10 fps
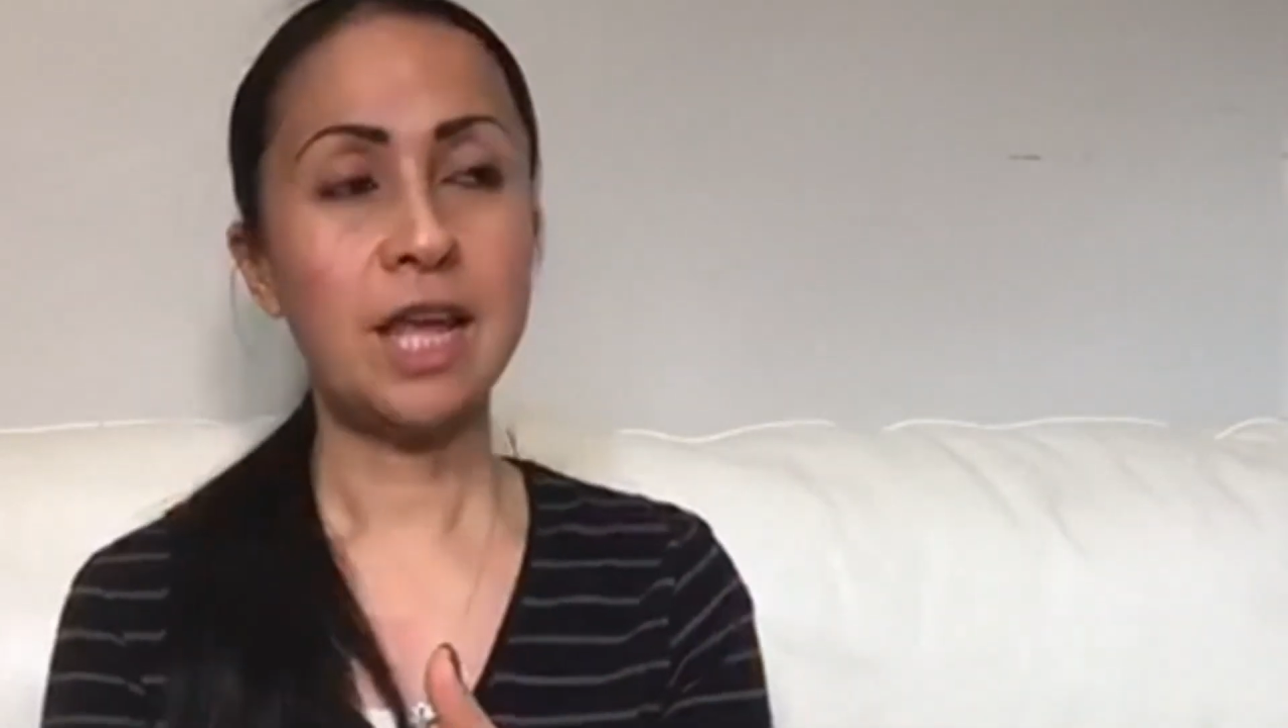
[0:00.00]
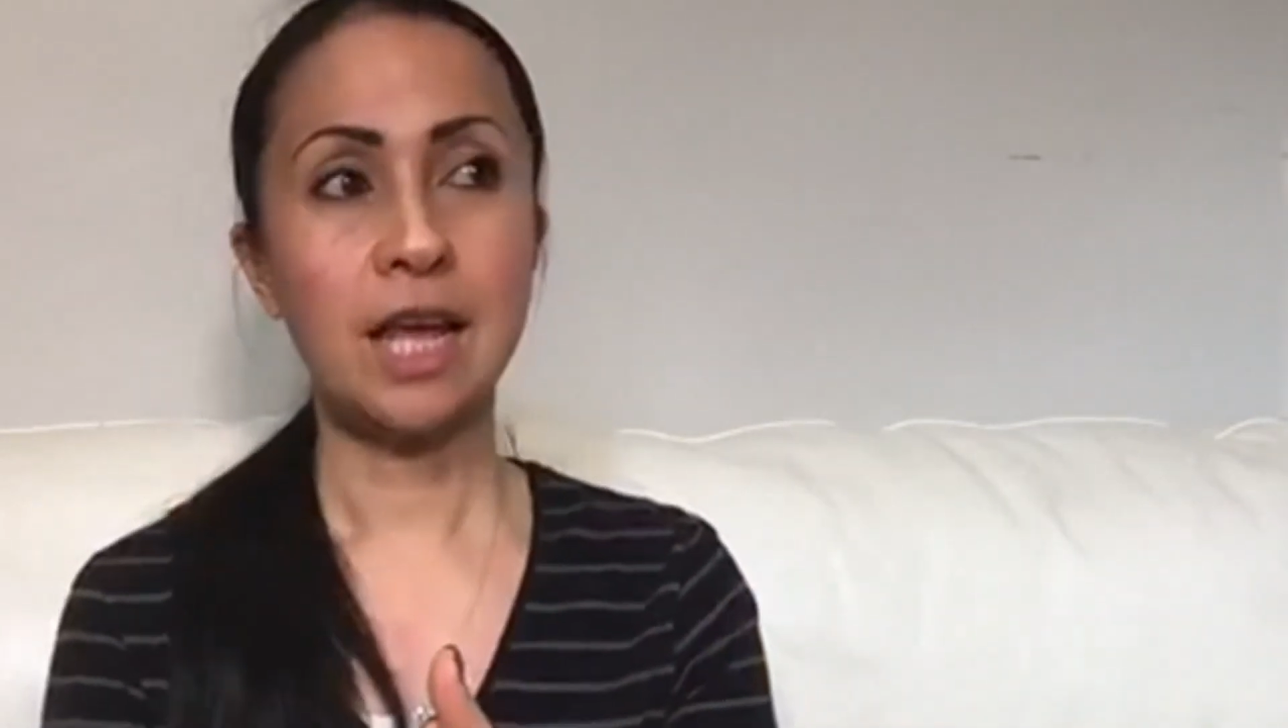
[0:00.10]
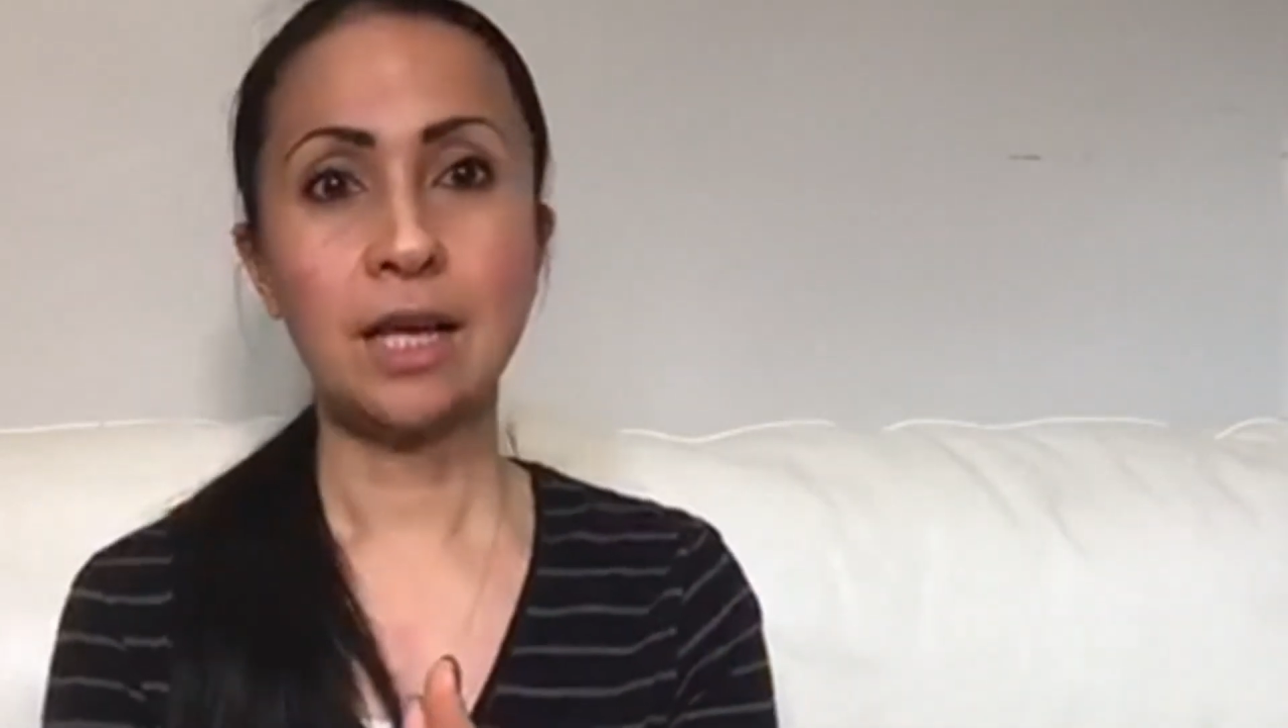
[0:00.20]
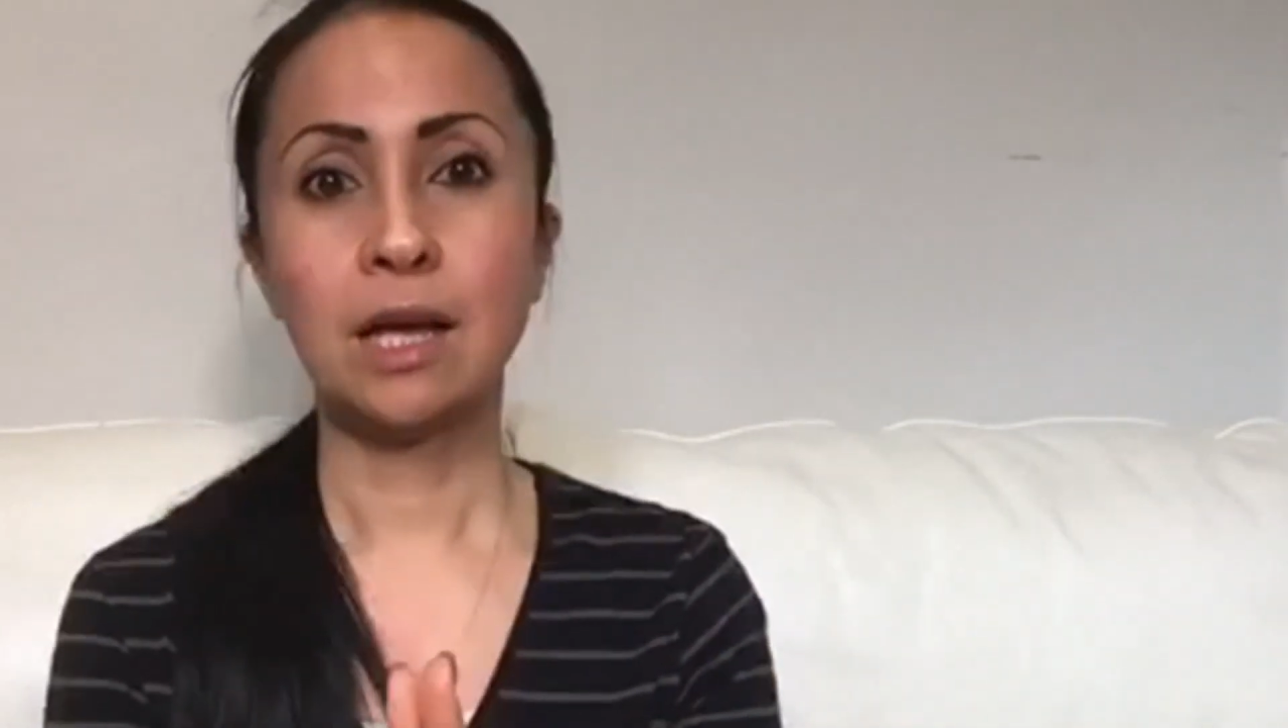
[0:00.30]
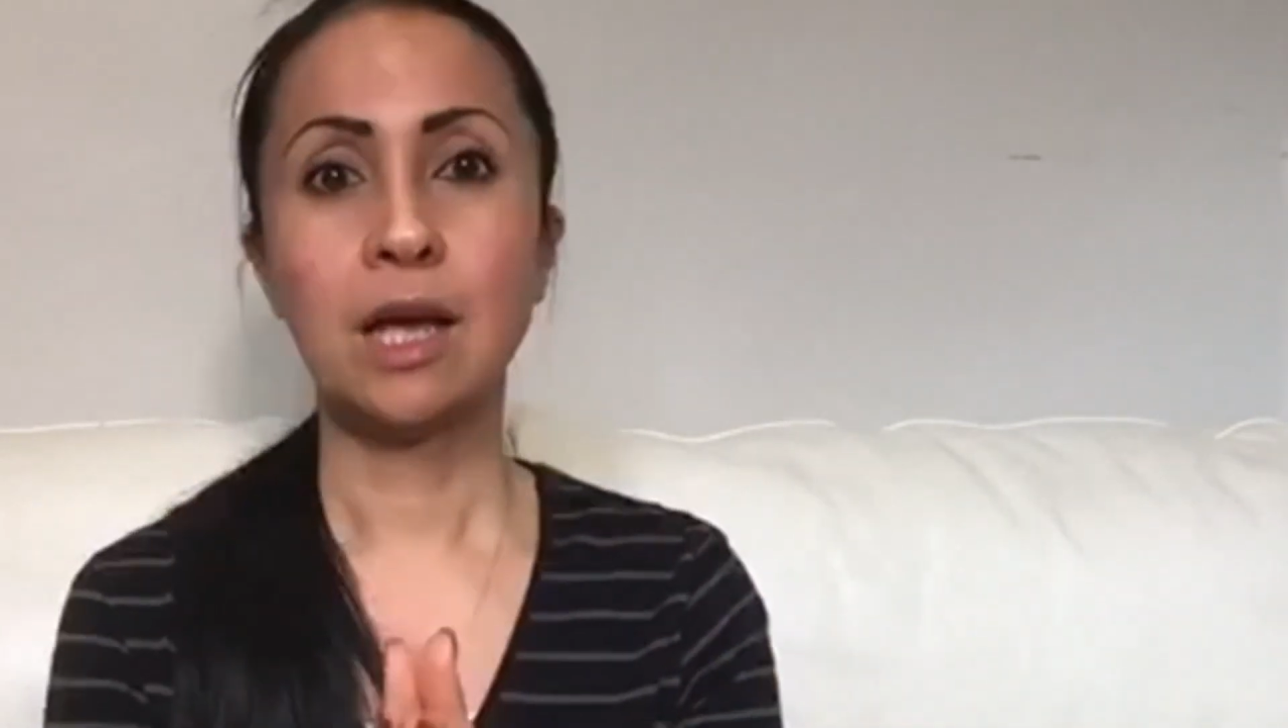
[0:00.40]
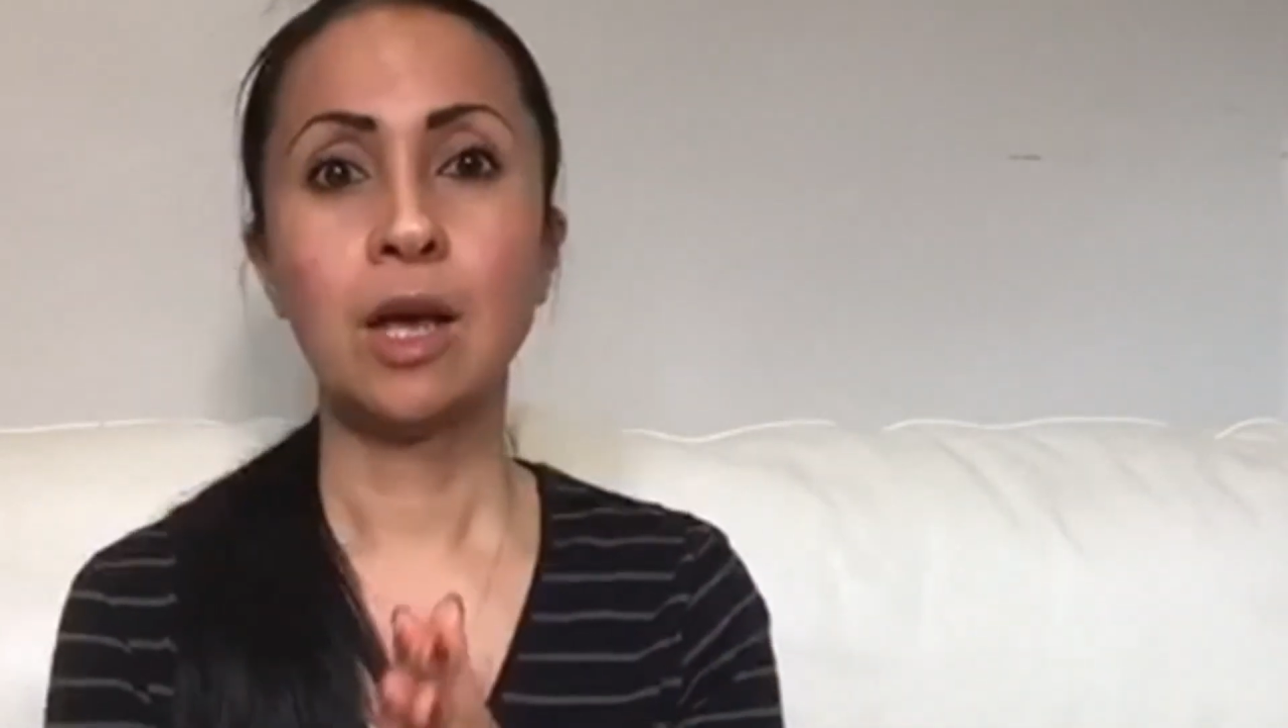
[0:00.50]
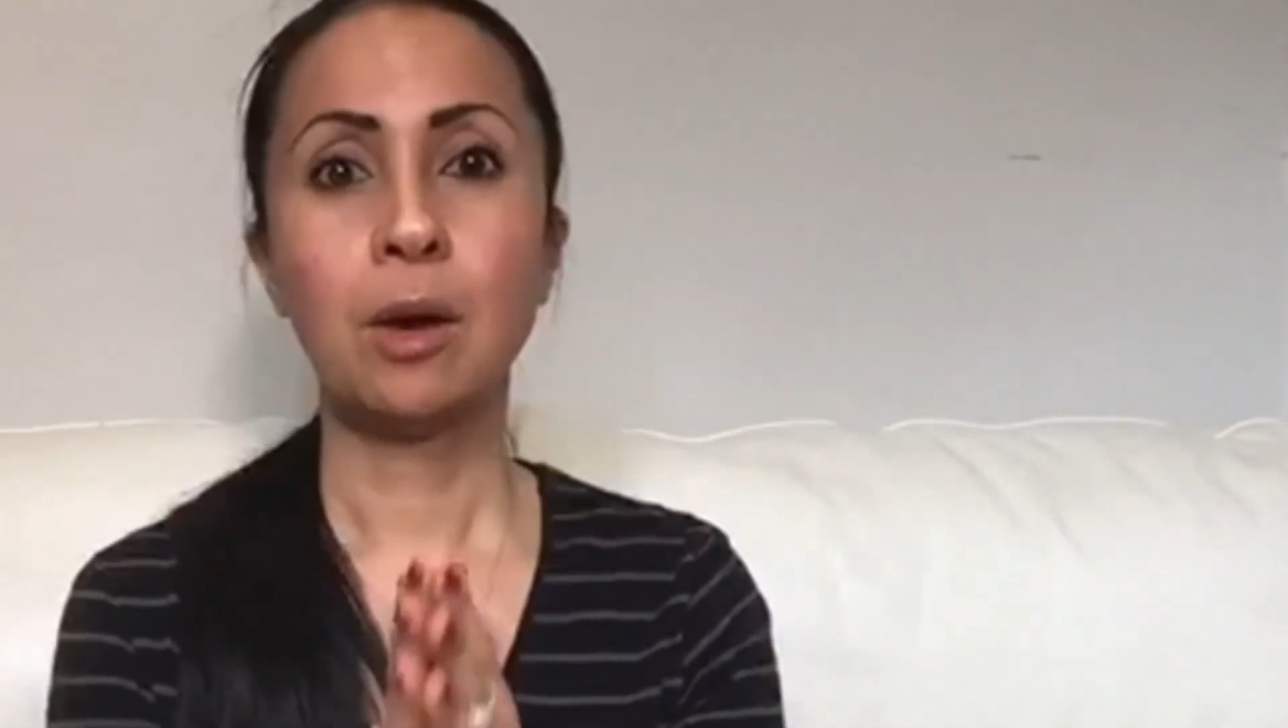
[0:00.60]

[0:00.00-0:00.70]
thing,